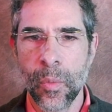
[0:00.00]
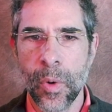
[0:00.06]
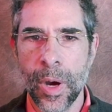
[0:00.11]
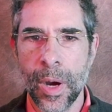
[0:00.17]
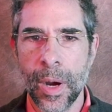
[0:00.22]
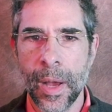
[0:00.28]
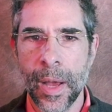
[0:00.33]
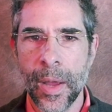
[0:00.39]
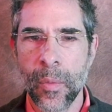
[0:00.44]

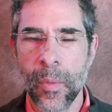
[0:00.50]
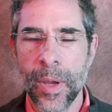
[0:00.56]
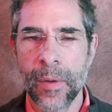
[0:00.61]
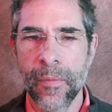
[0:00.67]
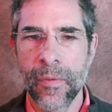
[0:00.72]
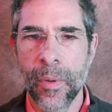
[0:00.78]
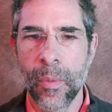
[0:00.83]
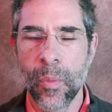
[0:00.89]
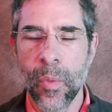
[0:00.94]
where I
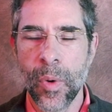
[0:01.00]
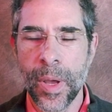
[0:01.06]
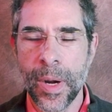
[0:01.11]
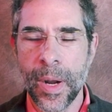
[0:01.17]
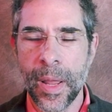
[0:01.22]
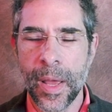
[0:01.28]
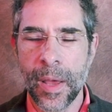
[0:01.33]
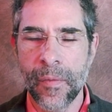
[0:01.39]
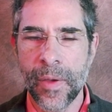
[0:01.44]
went from
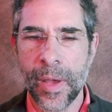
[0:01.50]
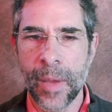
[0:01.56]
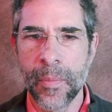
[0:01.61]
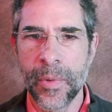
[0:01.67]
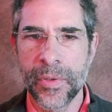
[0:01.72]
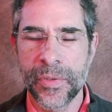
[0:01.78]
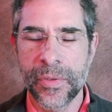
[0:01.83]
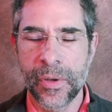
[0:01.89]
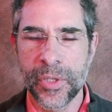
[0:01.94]
1.5
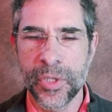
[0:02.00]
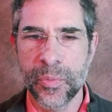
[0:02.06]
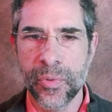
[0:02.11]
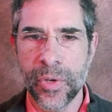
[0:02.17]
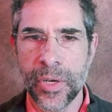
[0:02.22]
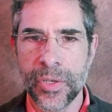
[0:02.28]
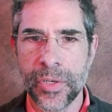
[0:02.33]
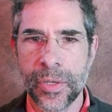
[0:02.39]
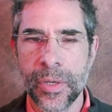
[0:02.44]
atmospheres
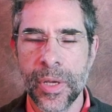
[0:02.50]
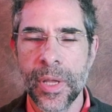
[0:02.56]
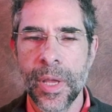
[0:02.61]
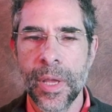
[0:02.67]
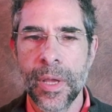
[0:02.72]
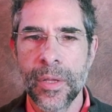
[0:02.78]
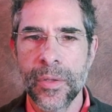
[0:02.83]
pressure